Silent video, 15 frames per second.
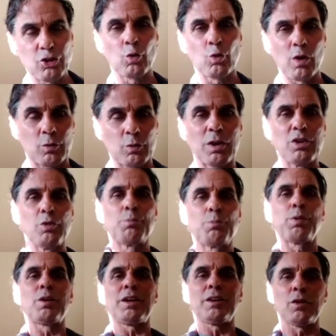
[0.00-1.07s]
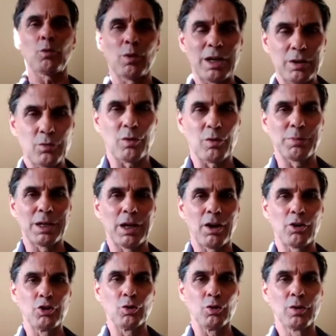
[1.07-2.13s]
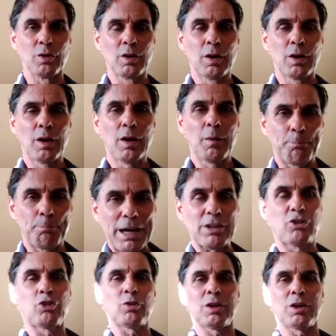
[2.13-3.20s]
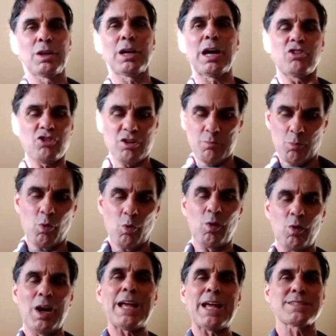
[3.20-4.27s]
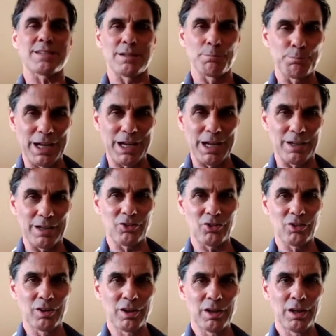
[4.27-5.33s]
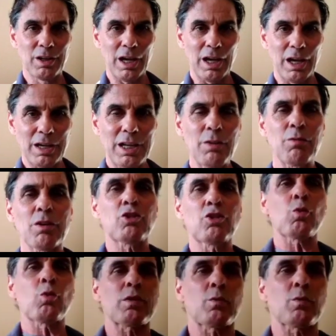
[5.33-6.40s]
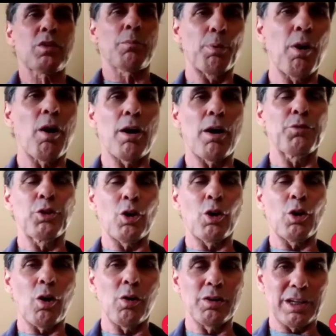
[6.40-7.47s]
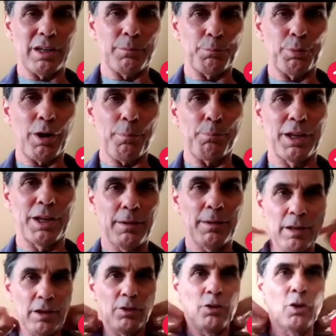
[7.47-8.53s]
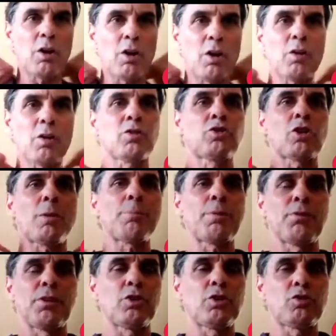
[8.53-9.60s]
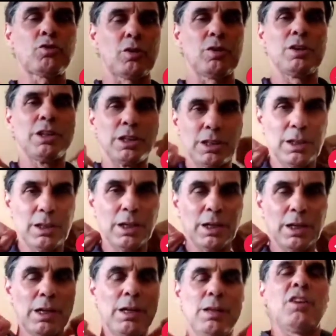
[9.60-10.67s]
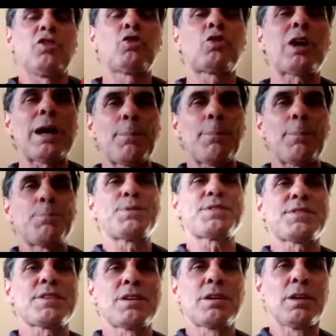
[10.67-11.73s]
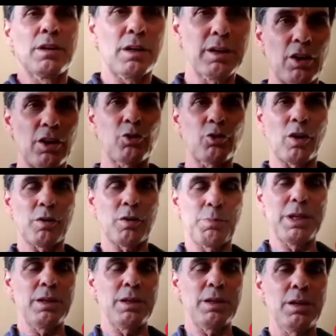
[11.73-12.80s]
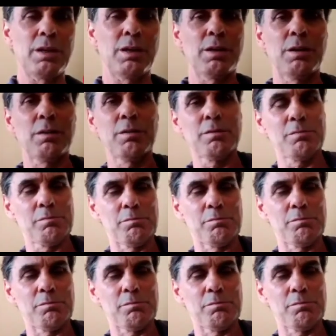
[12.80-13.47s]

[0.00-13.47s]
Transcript: like a squat where you're pulling the weight from below you, but you're engaging more lats and pecs. And even a squat with a bar, if you're holding it properly, not on top of the traps, it's got to be